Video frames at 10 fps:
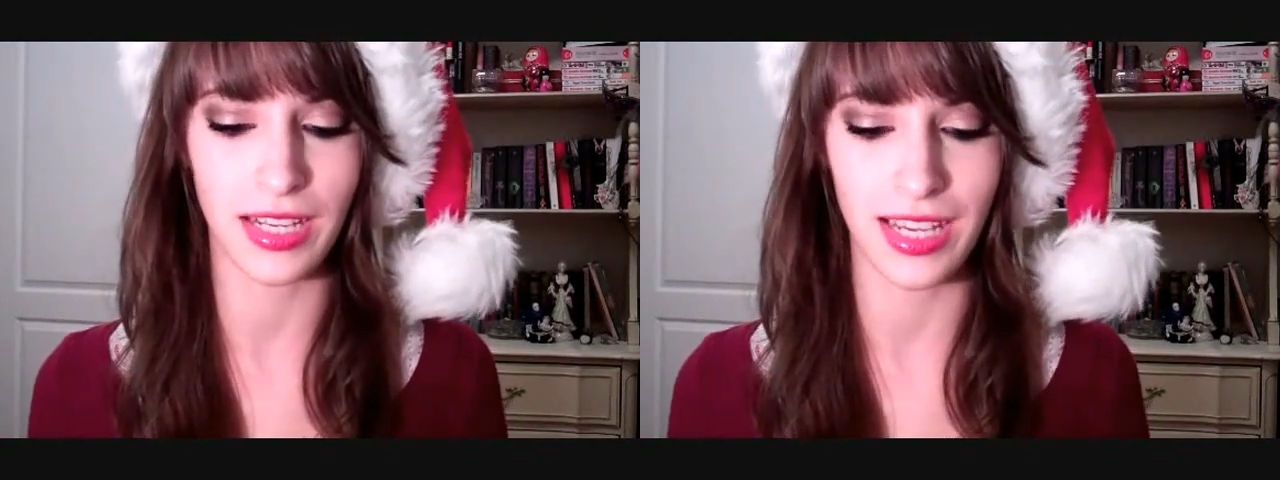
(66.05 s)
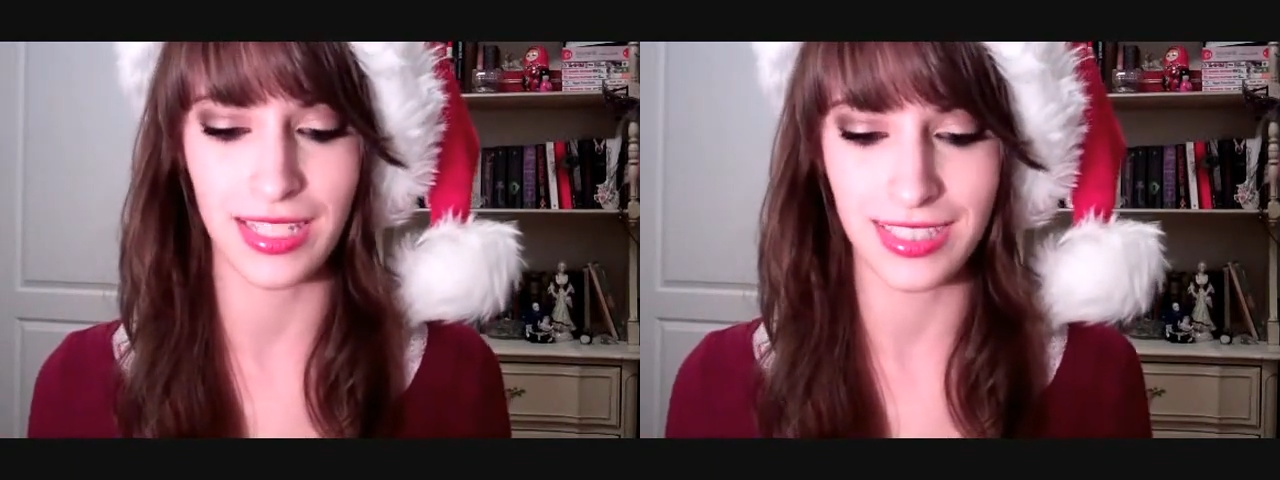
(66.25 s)

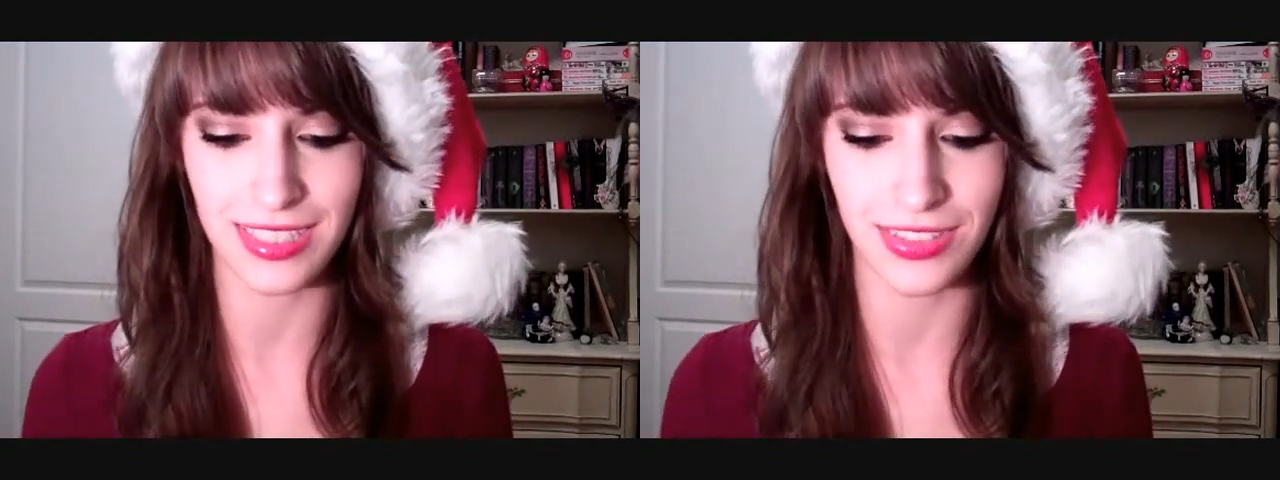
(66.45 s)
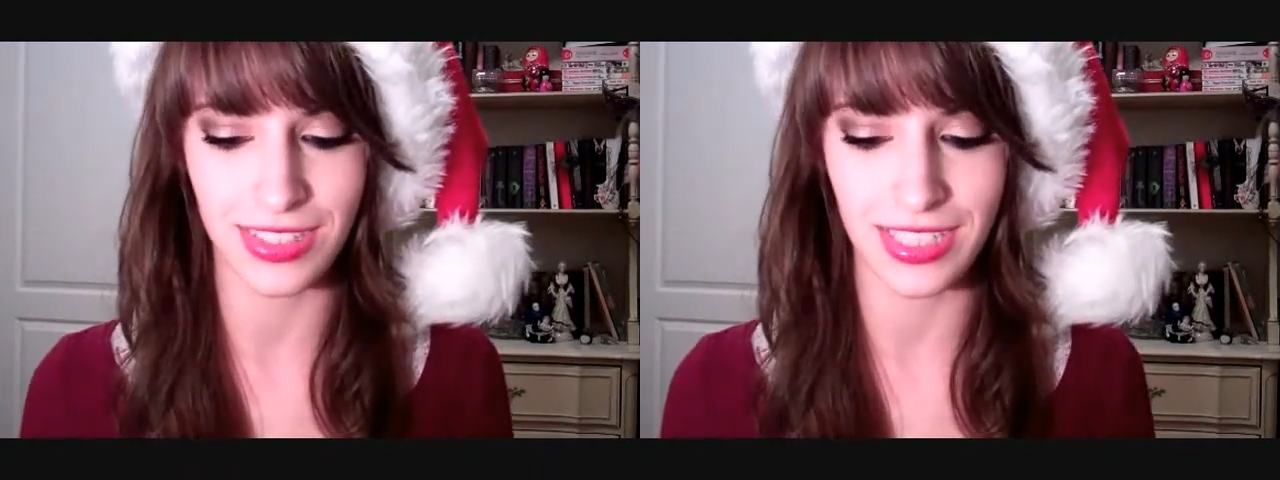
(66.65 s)
I
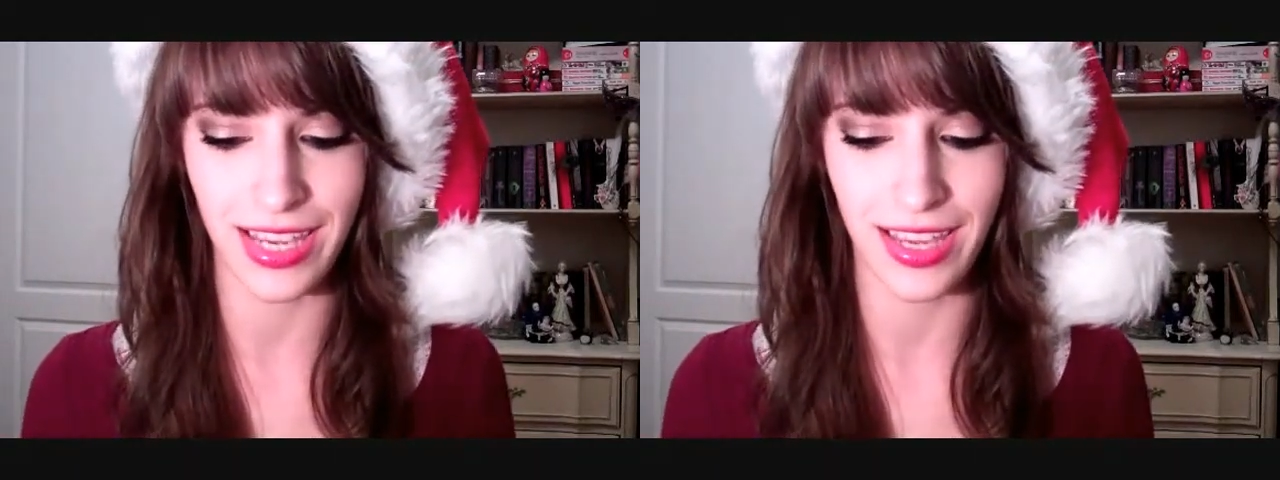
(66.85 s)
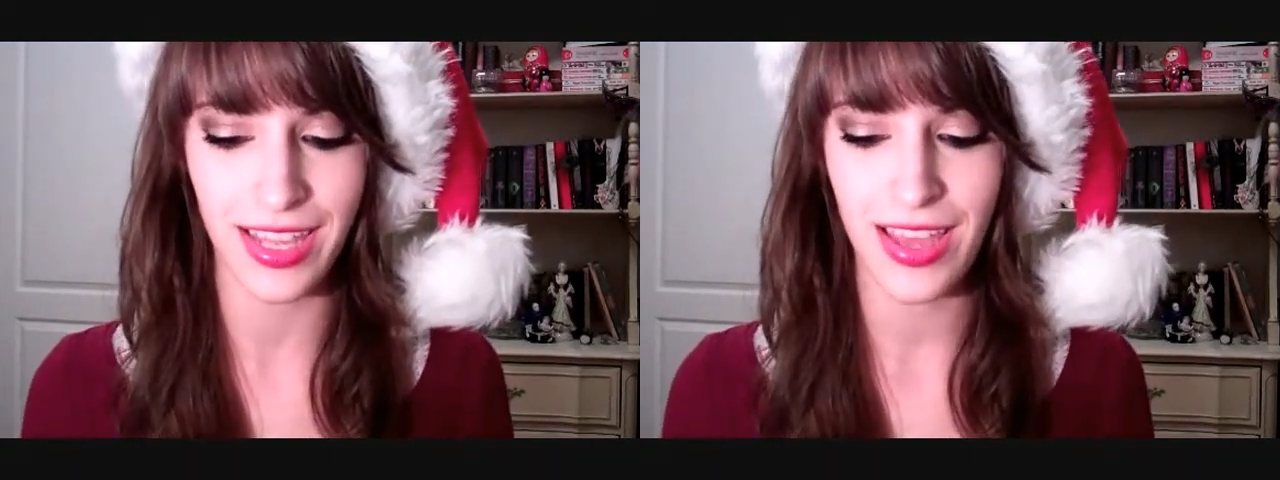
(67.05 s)
guess you could
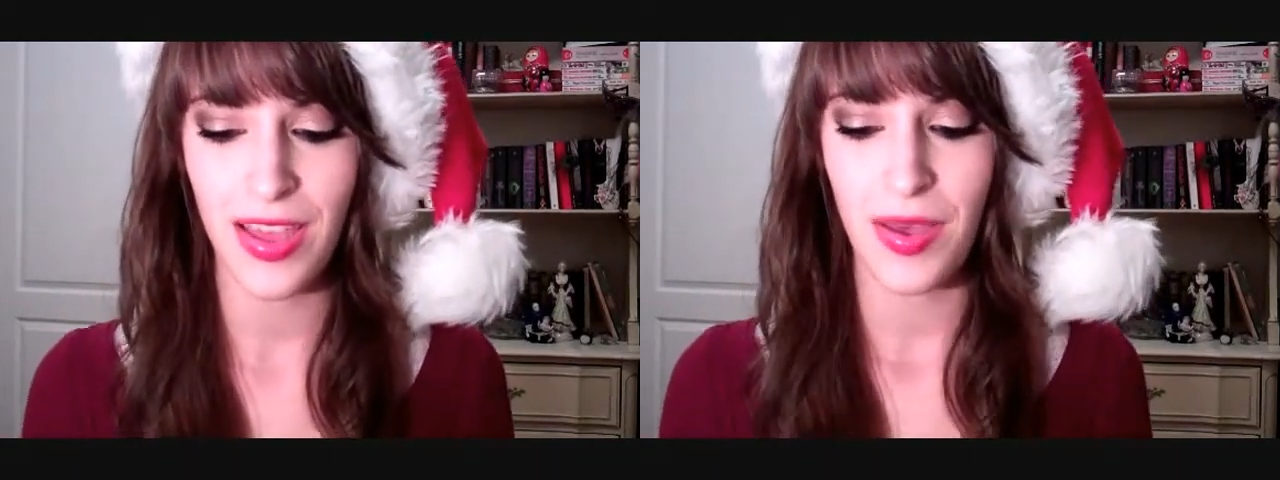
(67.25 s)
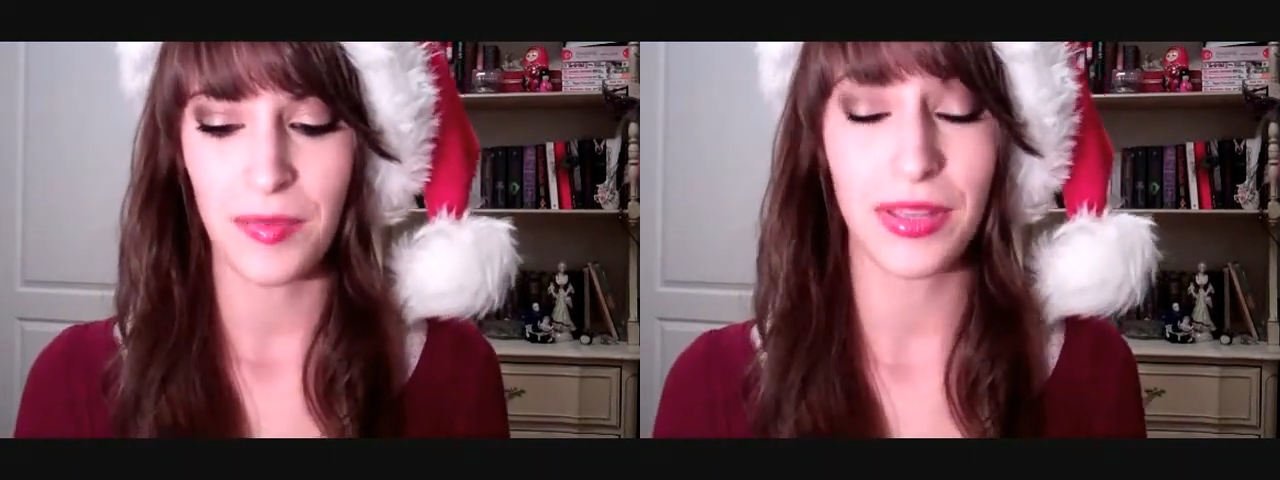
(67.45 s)
say,
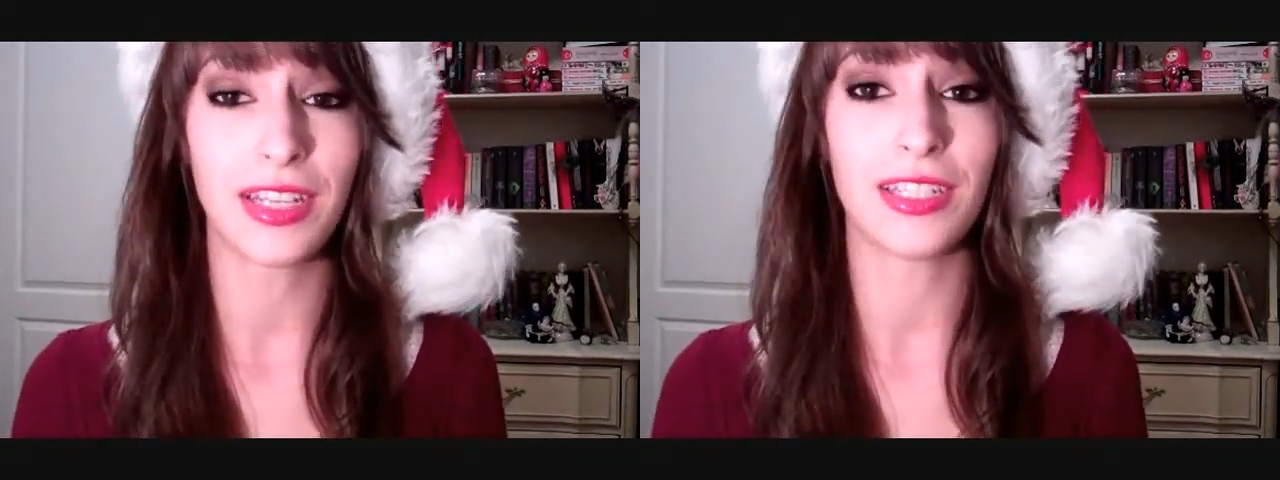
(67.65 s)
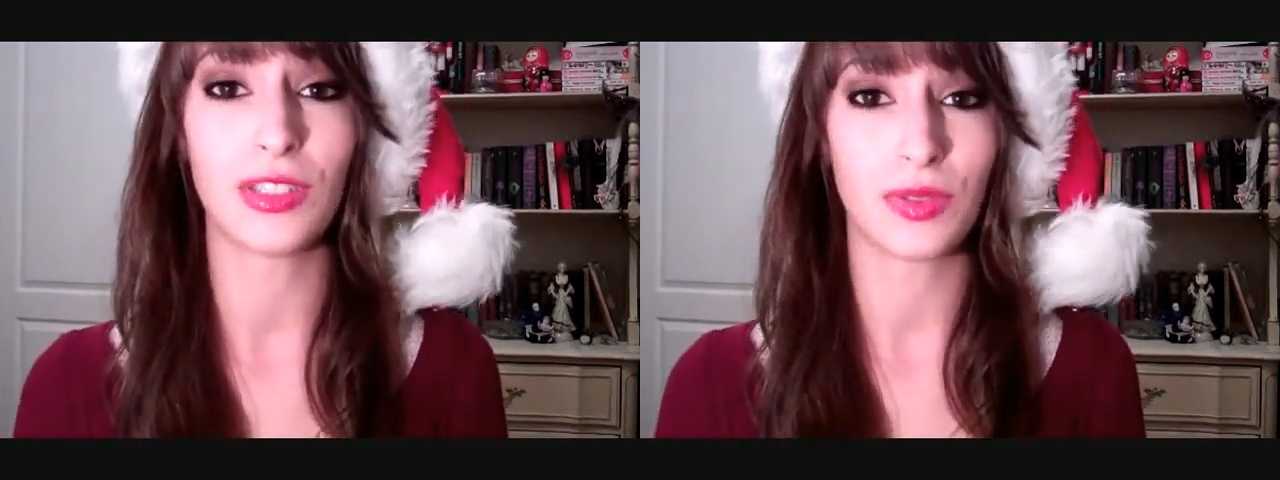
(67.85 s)
but
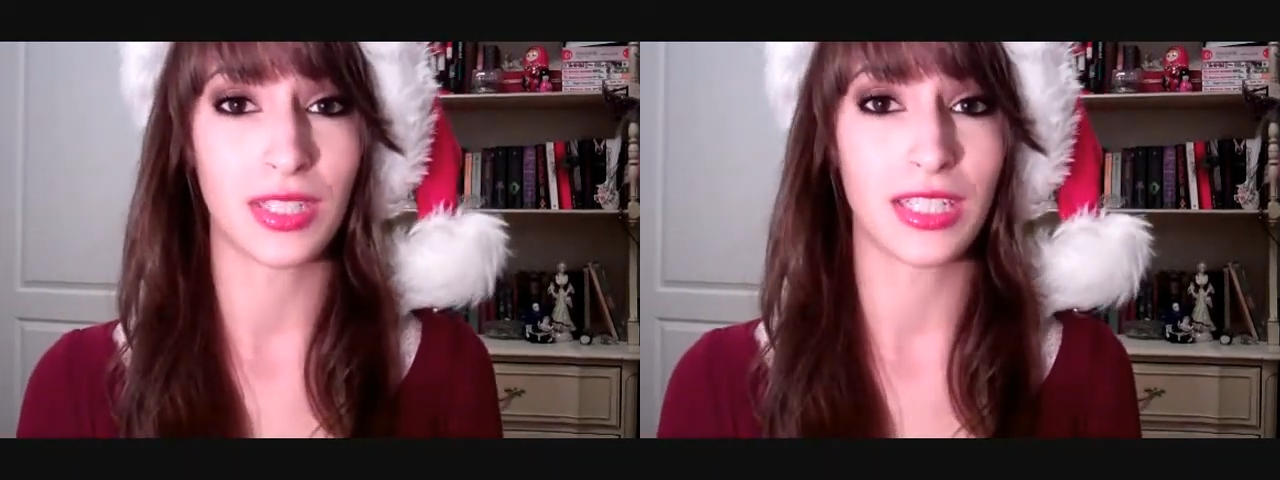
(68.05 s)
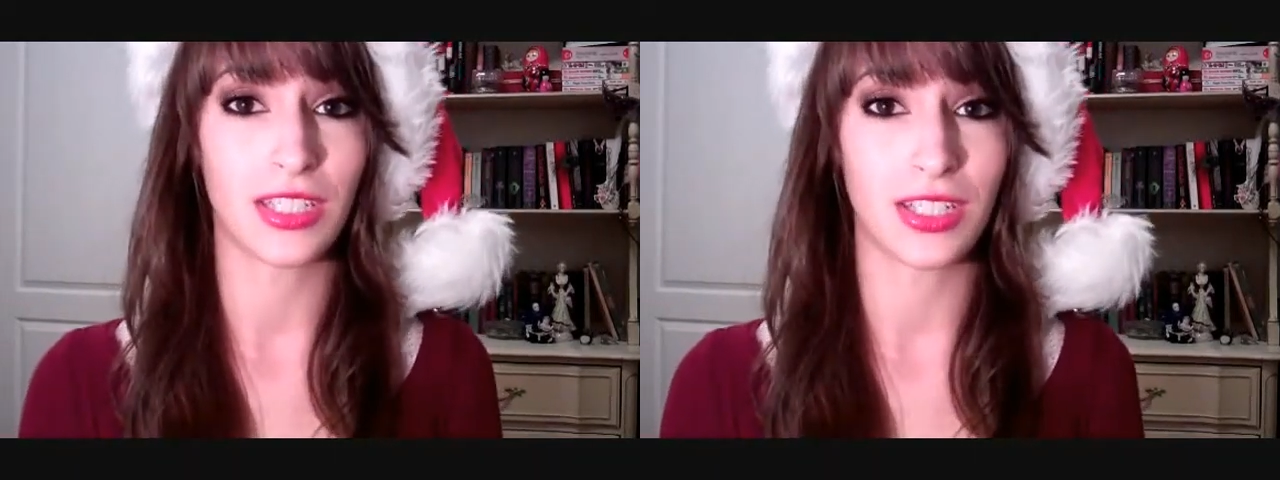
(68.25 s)
it is really